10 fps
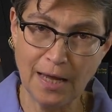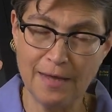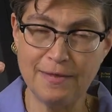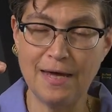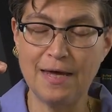
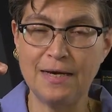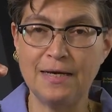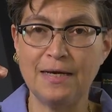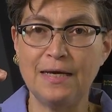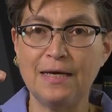and
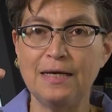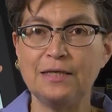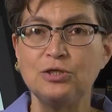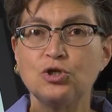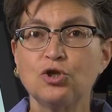then
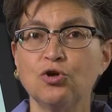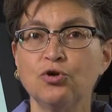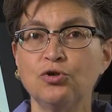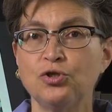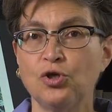it
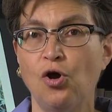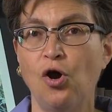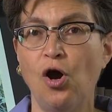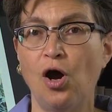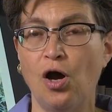turns
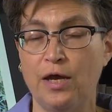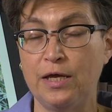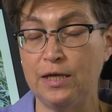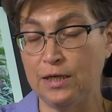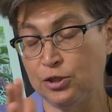off.
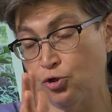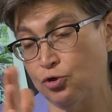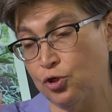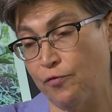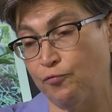It, it
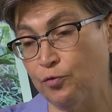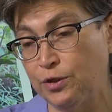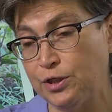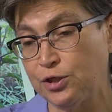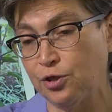turns off
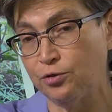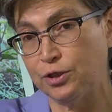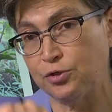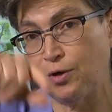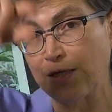really
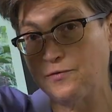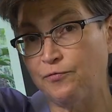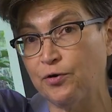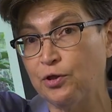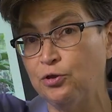slowly, so it has a
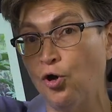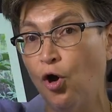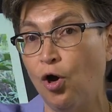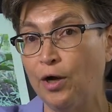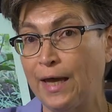very
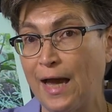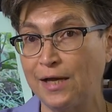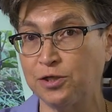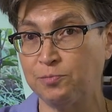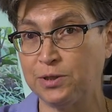long
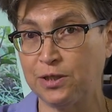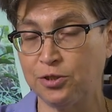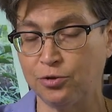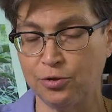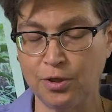action
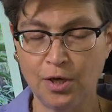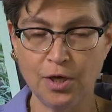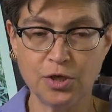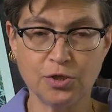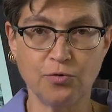potential.
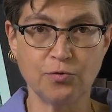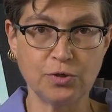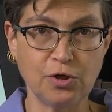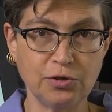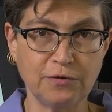So the
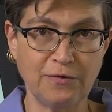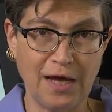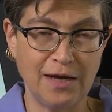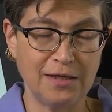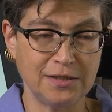result of
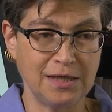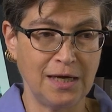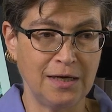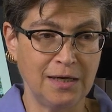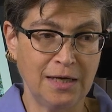that is
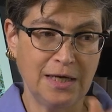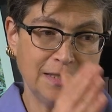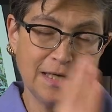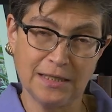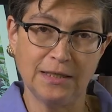that it
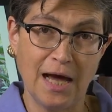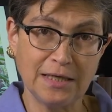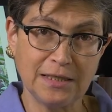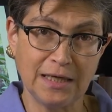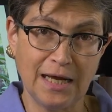takes a
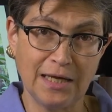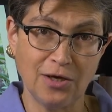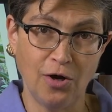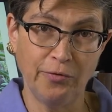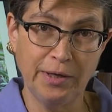lot to get it
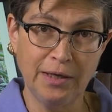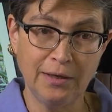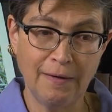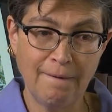going,